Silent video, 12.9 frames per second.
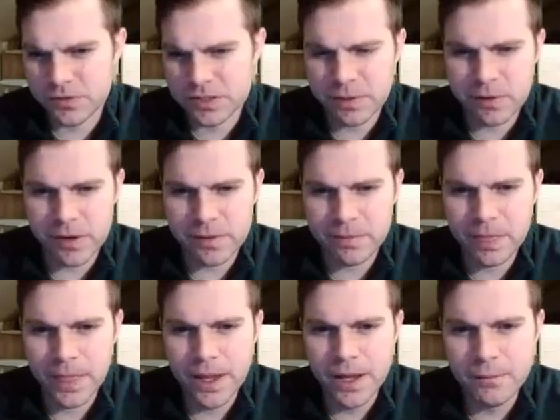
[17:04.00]
spirit,
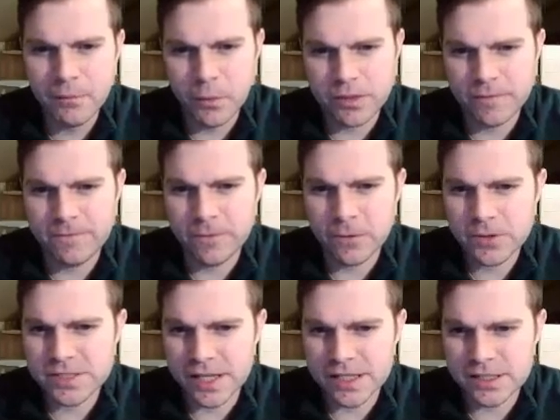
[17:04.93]
but with a full
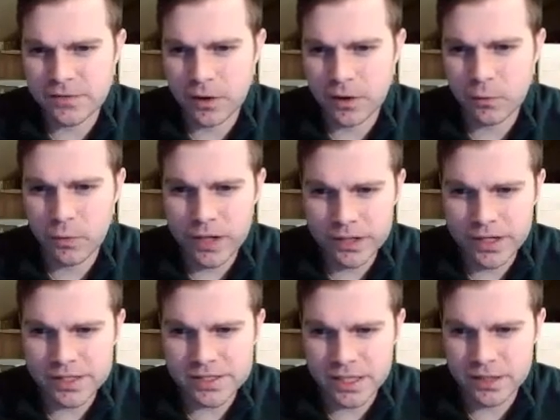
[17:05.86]
sense of our
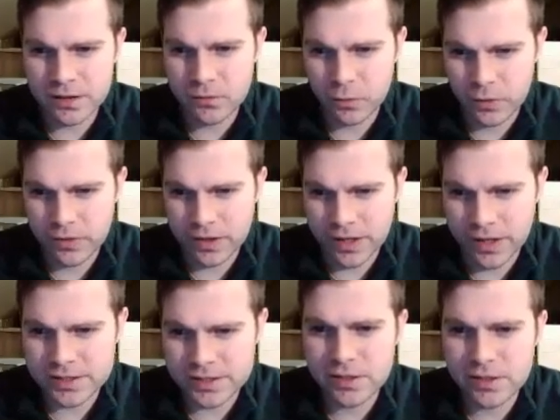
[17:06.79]
weakness and
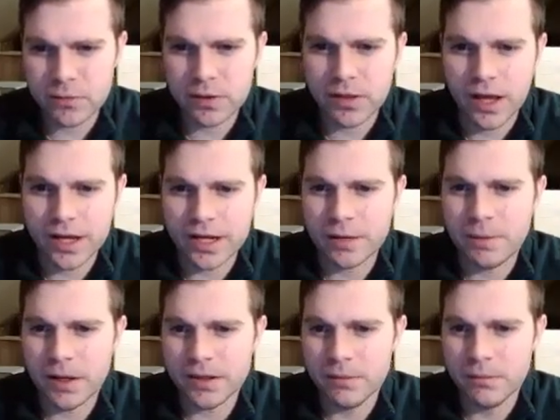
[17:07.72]
unworthiness, relying
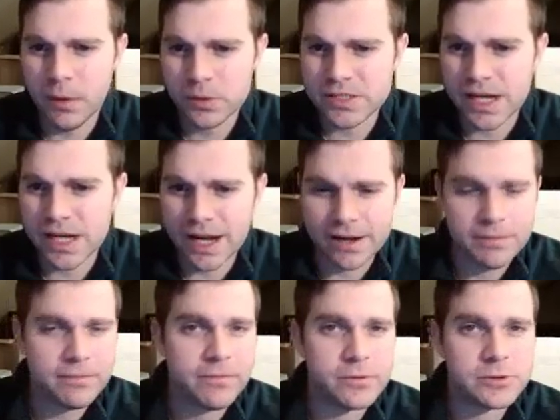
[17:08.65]
upon the Most
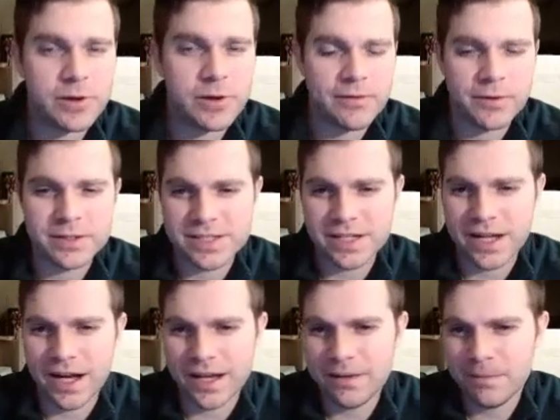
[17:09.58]
High, first reference to
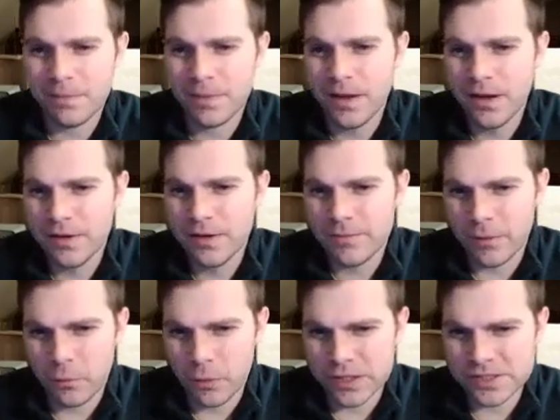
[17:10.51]
God,
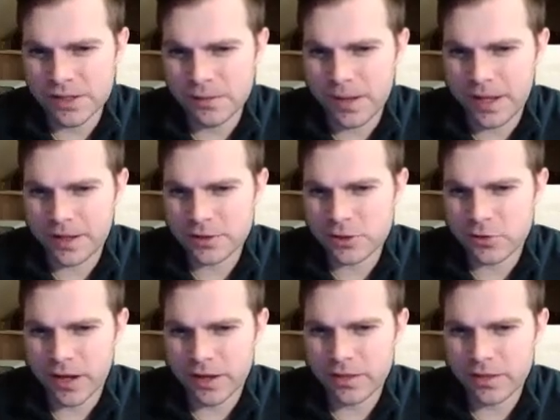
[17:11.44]
for wisdom and
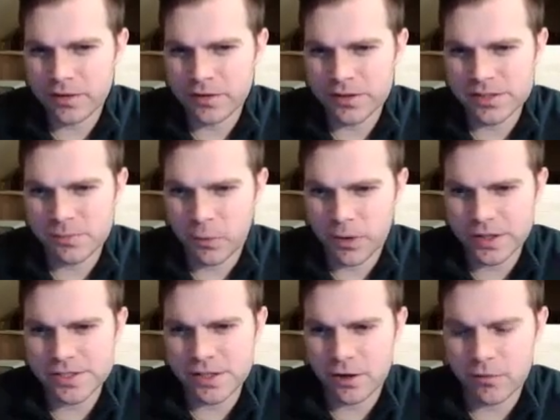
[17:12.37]
strength to support
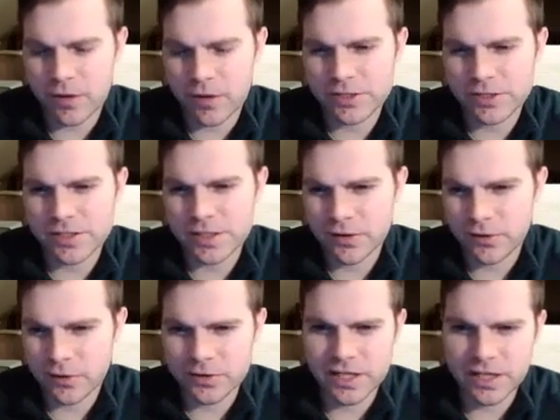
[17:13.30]
us in our righteous
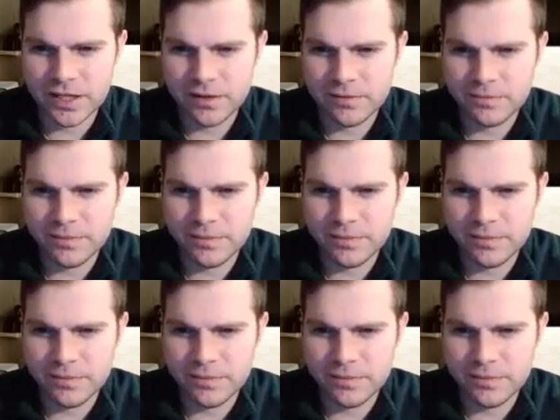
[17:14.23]
undertaking.